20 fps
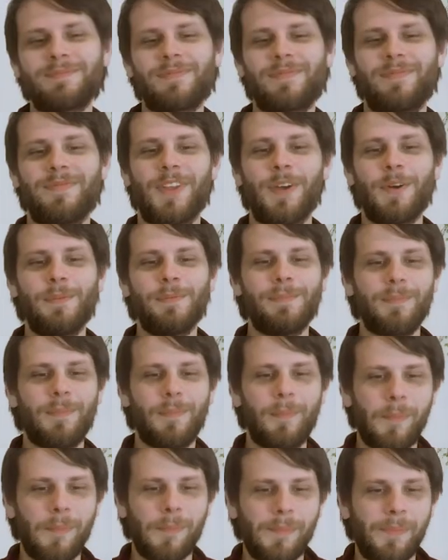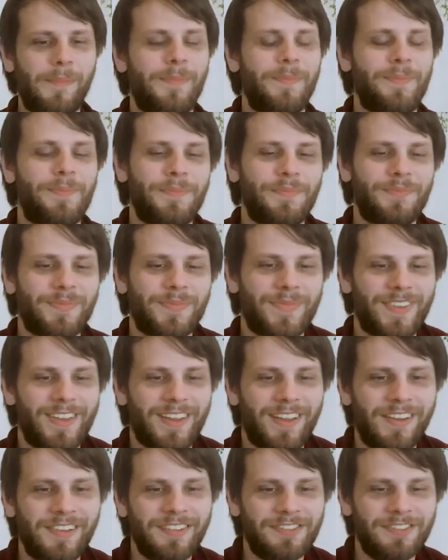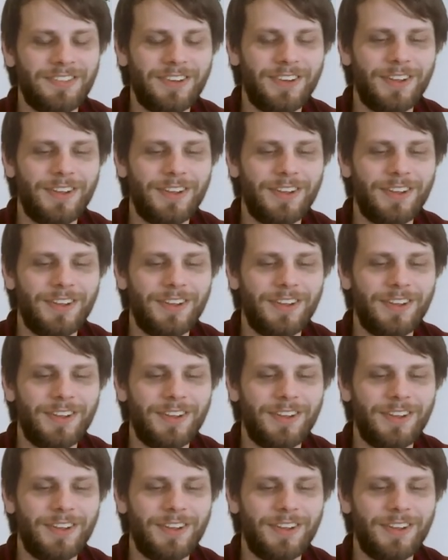No words are spoken by the person on screen.